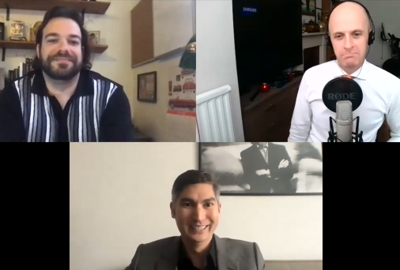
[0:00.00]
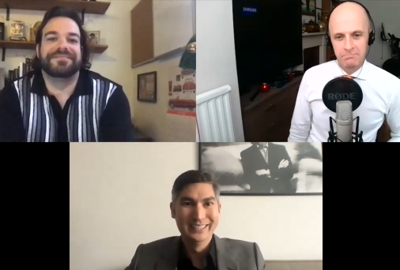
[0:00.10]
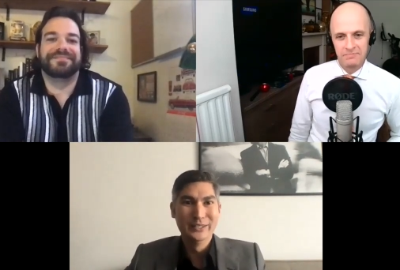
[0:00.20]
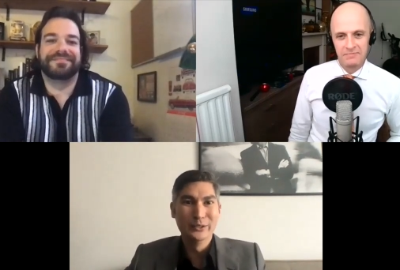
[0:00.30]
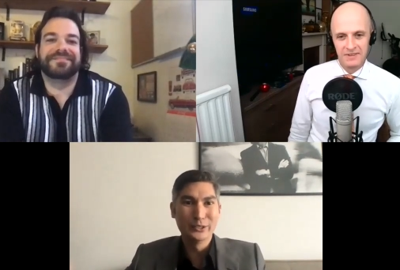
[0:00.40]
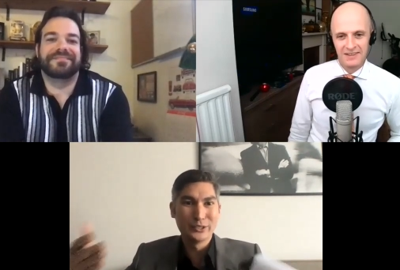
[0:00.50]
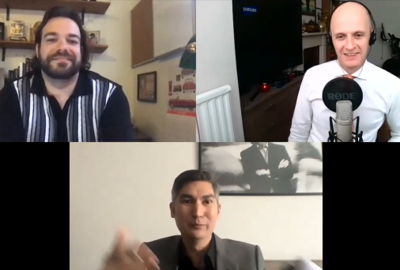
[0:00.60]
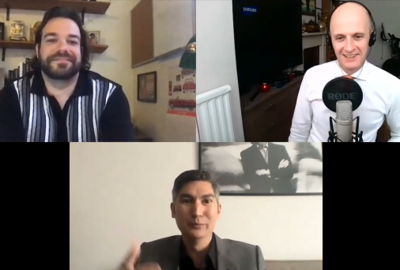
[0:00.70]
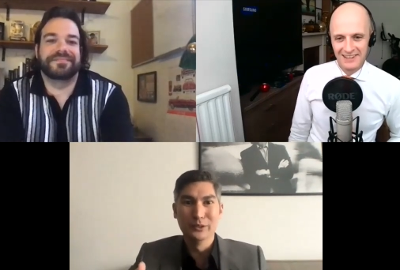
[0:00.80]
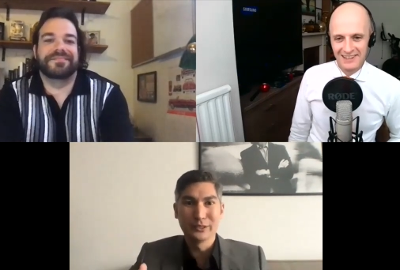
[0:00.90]
Speaker 1: There are some
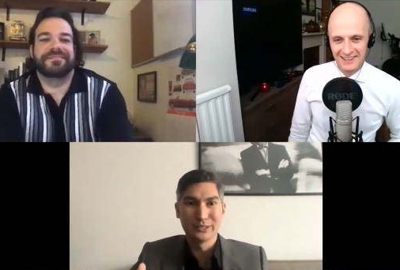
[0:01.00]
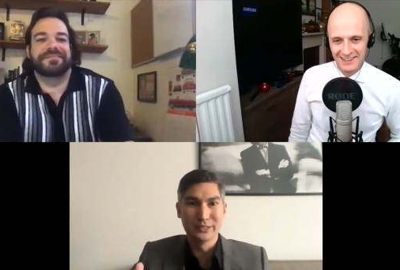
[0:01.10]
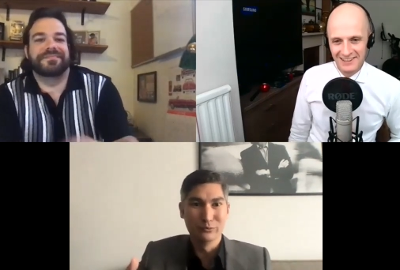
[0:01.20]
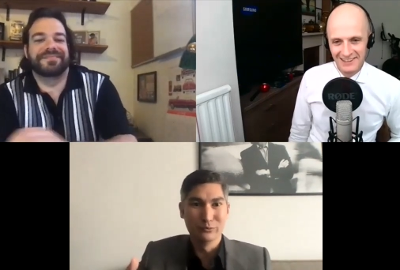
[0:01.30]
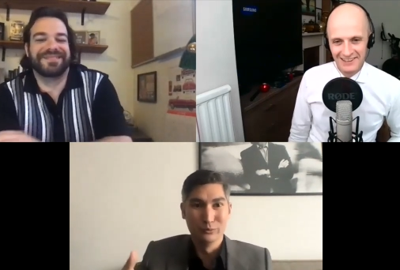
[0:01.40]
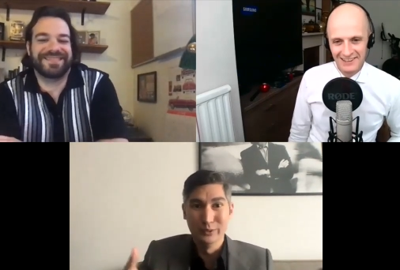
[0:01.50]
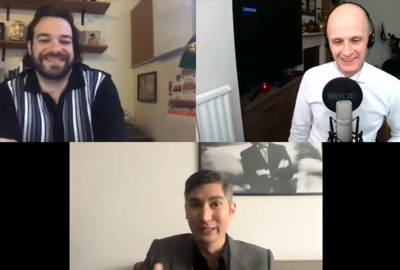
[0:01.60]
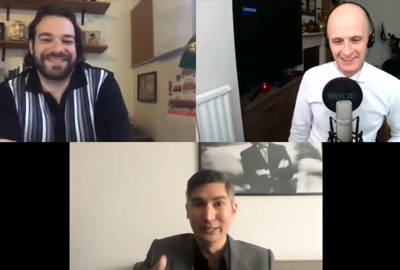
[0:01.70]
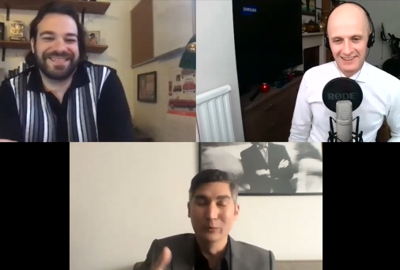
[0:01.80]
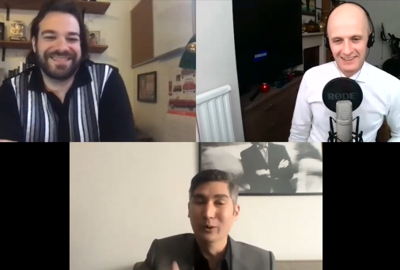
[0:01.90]
looks who really
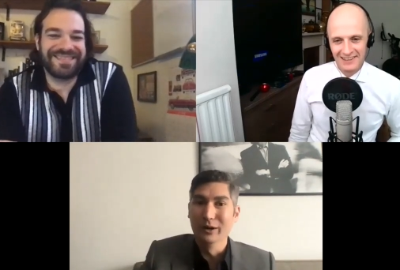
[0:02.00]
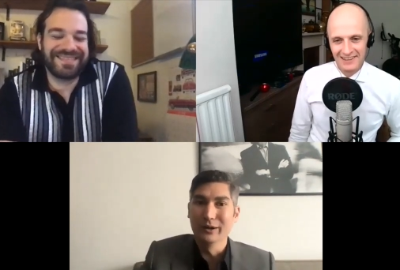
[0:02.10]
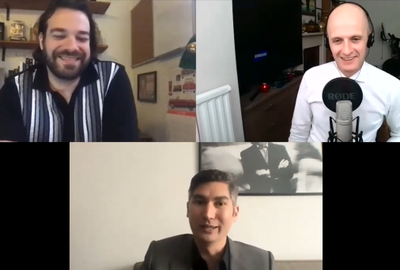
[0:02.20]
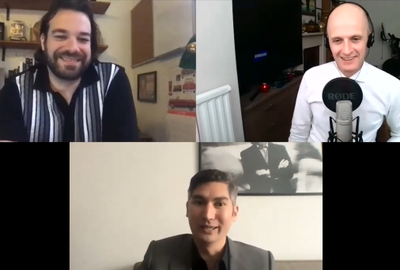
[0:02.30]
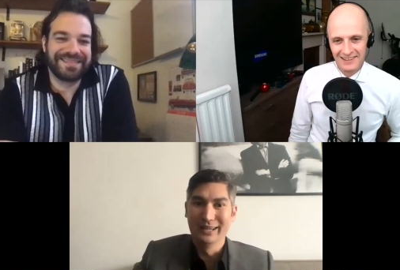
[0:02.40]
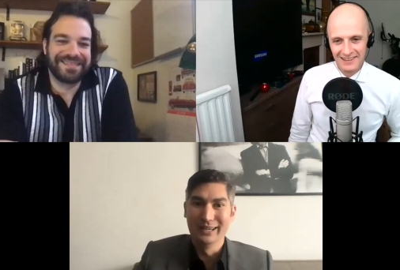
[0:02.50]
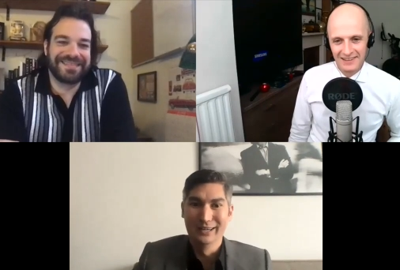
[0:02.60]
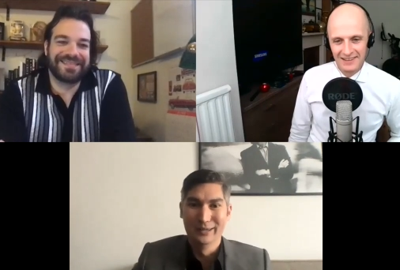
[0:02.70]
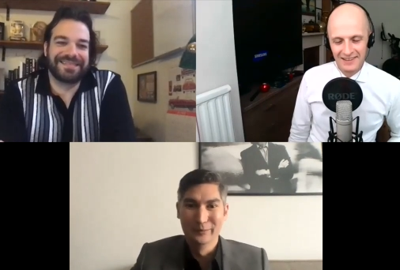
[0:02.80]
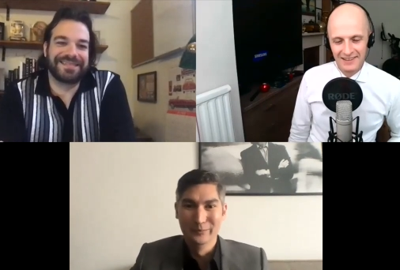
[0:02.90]
work.
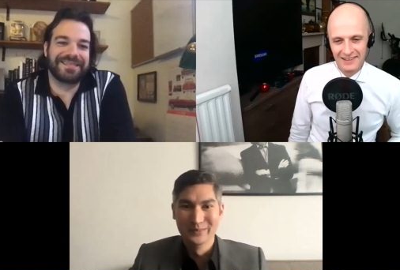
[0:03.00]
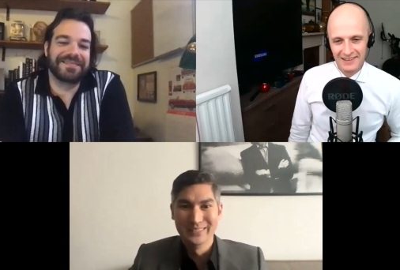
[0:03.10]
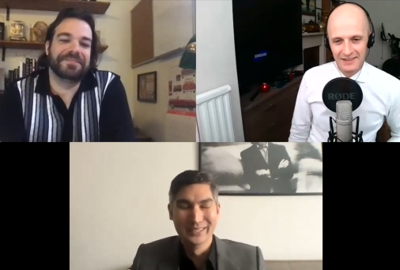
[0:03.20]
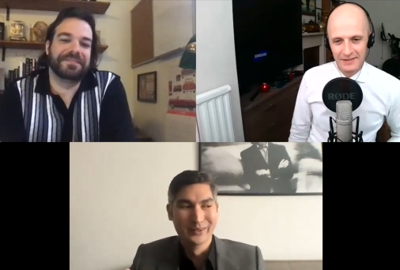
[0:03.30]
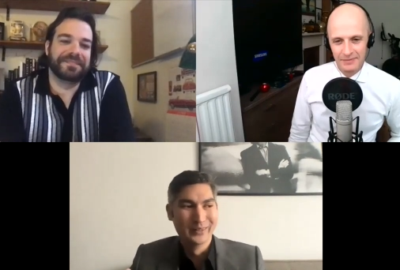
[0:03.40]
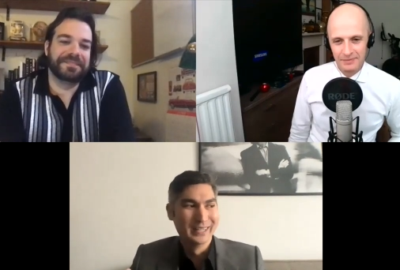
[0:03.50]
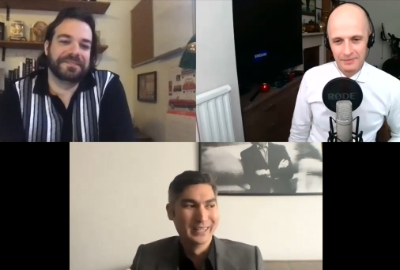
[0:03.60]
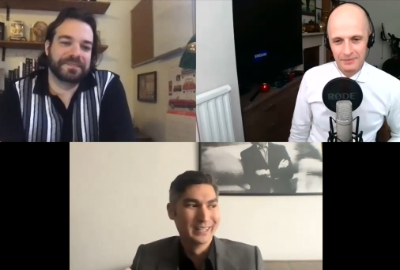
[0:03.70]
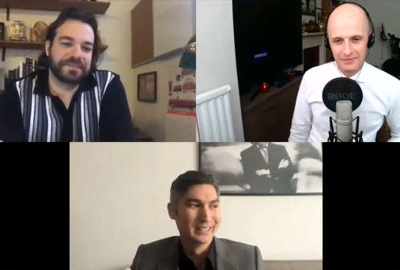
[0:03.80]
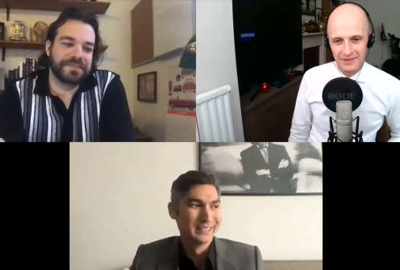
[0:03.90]
Um, you know,
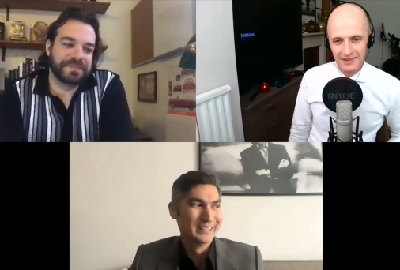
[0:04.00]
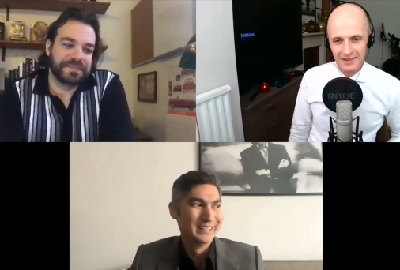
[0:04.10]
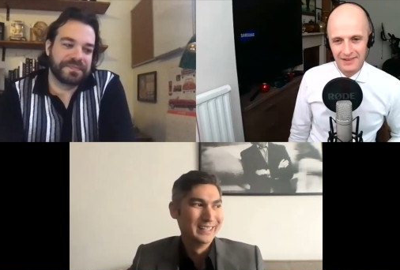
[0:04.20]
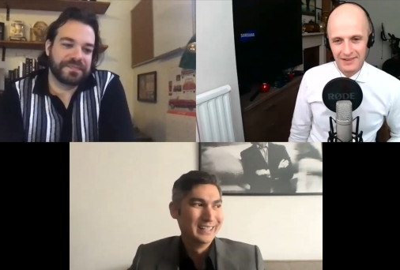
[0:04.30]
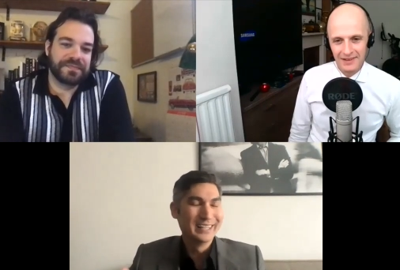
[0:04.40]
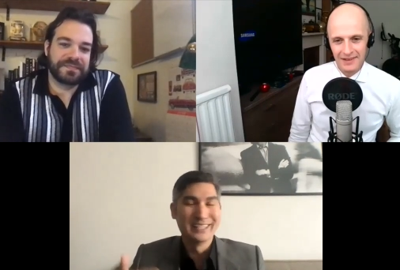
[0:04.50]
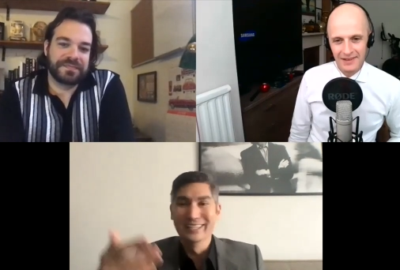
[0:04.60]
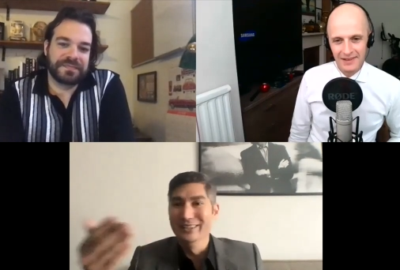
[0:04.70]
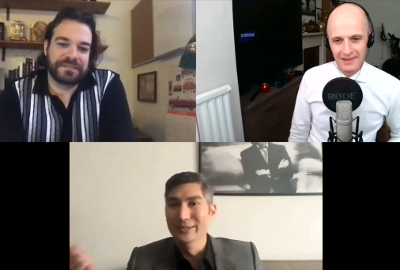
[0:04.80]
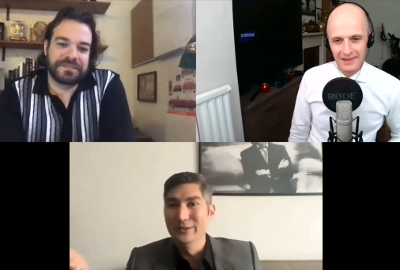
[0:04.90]
uh, again,
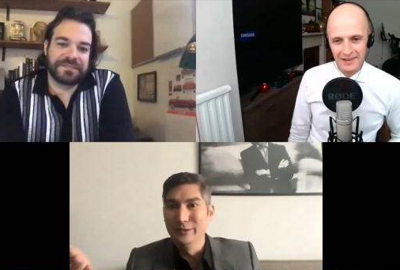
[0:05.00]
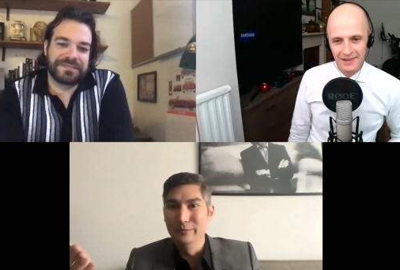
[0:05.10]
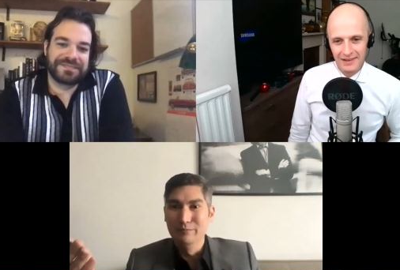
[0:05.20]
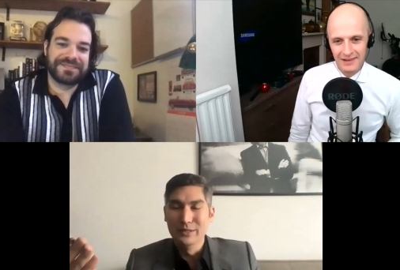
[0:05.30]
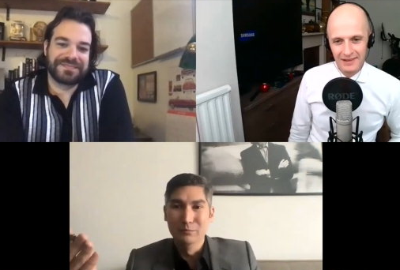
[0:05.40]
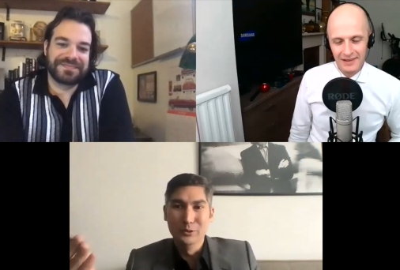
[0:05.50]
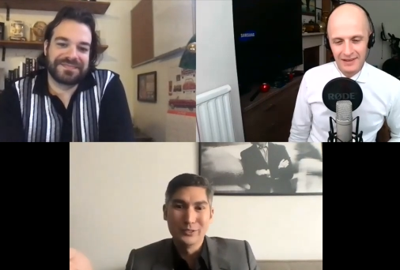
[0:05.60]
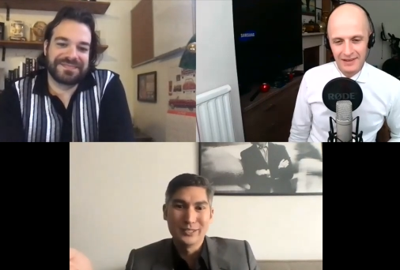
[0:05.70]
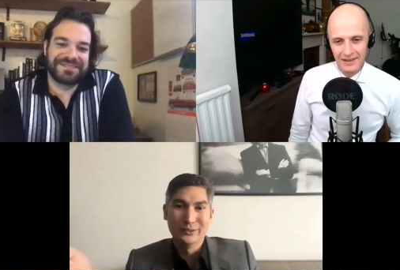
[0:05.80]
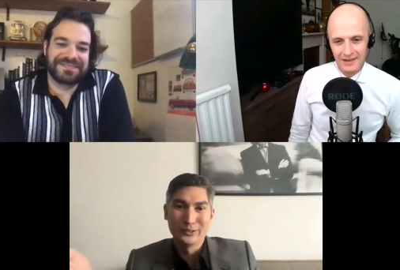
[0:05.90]
the, the the blue
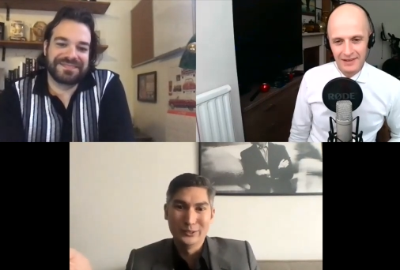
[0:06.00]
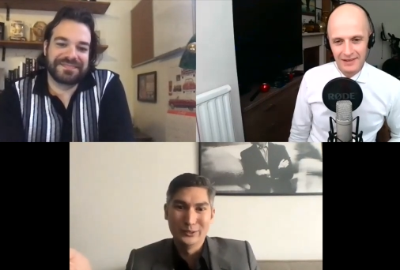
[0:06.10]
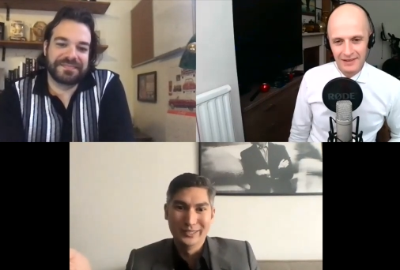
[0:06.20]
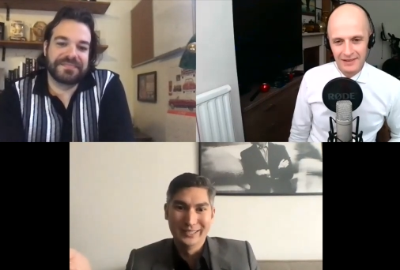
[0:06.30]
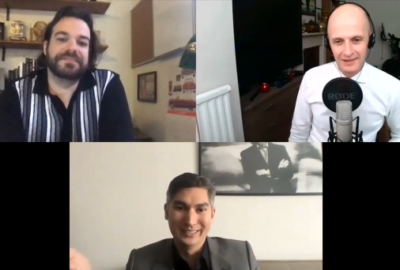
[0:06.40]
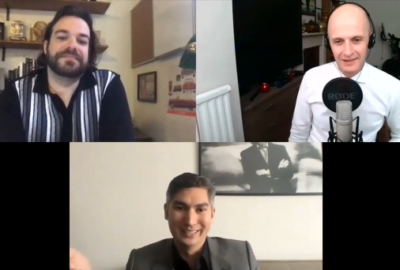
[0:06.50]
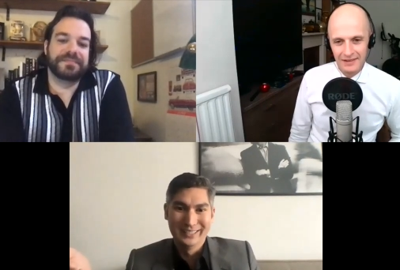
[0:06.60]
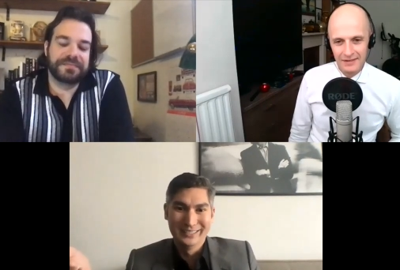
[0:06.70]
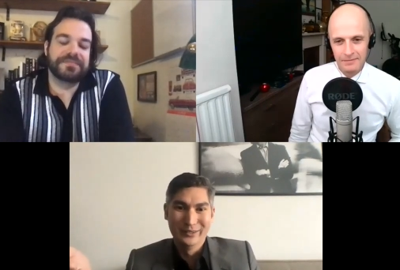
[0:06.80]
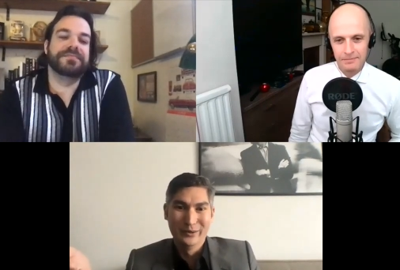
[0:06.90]
silk suit that uh, De
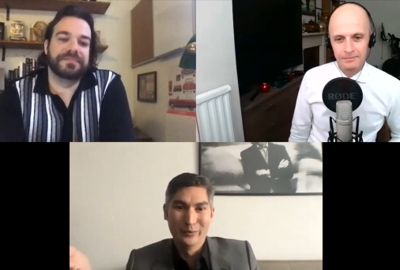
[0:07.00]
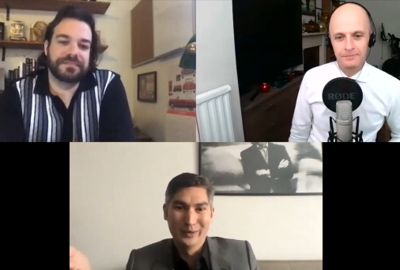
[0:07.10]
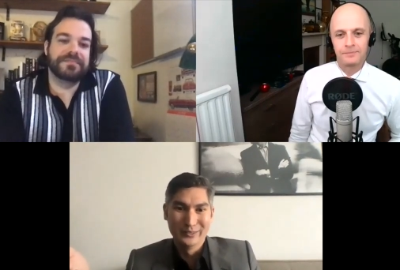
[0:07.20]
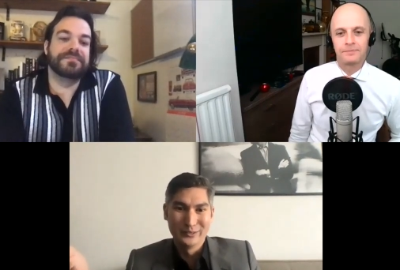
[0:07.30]
Niro wears